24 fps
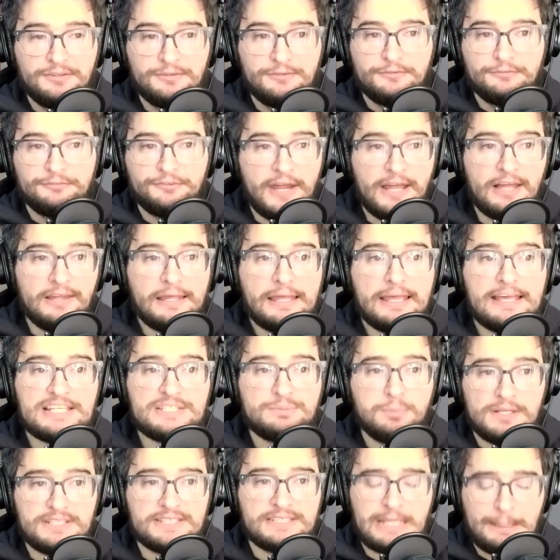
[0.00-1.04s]
really is
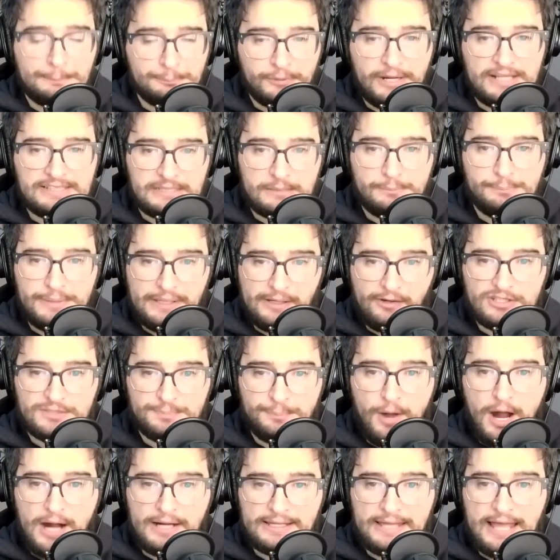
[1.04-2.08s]
what separates ambiguous
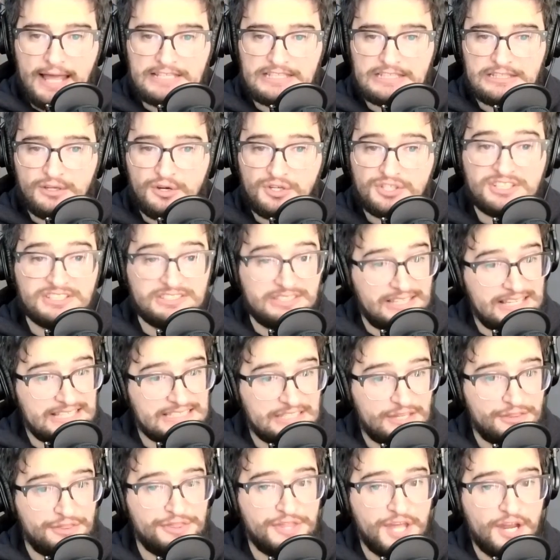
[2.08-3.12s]
podcast solutions, at least
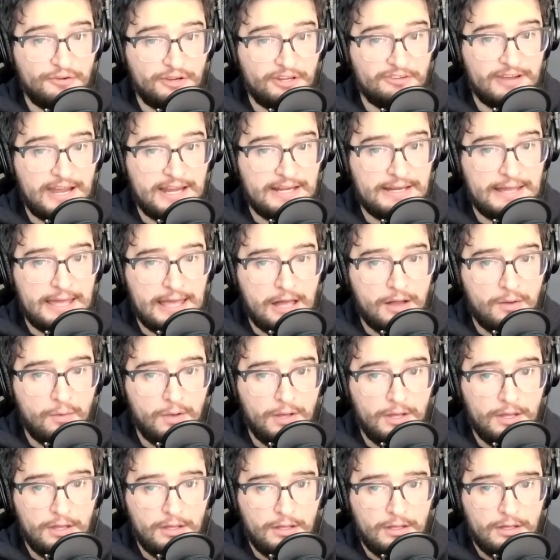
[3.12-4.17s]
in theory right now,
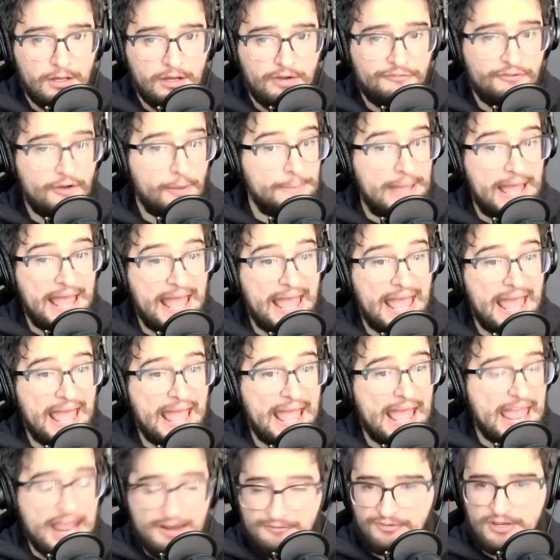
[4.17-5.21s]
from
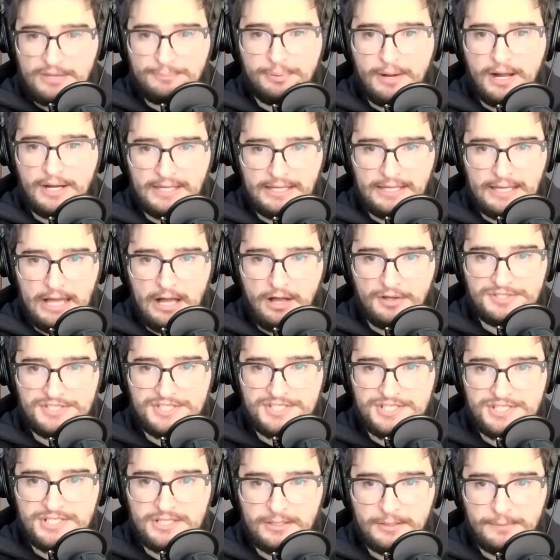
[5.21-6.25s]
everybody
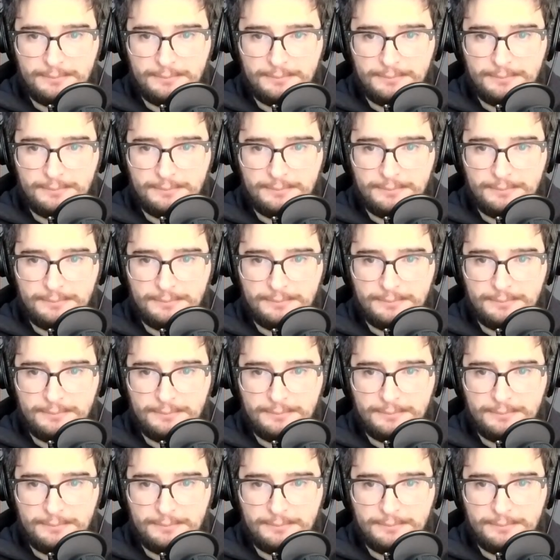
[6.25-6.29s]
else.